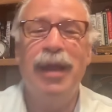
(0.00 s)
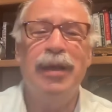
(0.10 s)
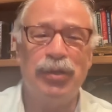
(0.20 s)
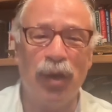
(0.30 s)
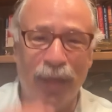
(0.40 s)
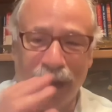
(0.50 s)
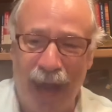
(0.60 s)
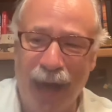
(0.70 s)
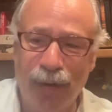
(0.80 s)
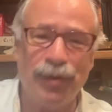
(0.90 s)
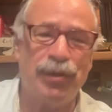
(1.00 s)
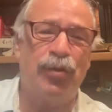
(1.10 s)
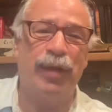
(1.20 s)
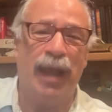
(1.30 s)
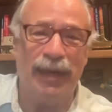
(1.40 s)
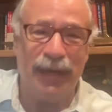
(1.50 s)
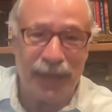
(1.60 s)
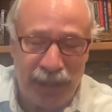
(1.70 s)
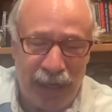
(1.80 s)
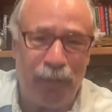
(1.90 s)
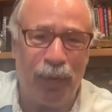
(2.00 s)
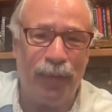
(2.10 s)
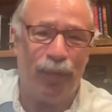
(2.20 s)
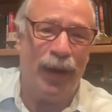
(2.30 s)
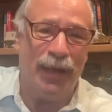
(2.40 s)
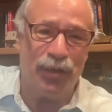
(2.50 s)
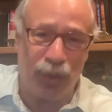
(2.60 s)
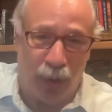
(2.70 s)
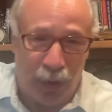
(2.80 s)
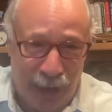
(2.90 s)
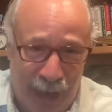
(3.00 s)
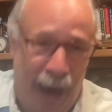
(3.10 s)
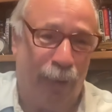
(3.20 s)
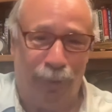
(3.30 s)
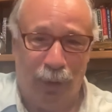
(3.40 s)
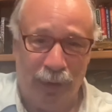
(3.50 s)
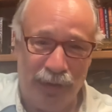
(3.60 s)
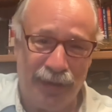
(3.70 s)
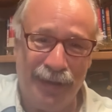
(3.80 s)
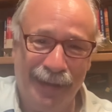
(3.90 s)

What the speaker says: So the Congress created a separate branch called the Air Force.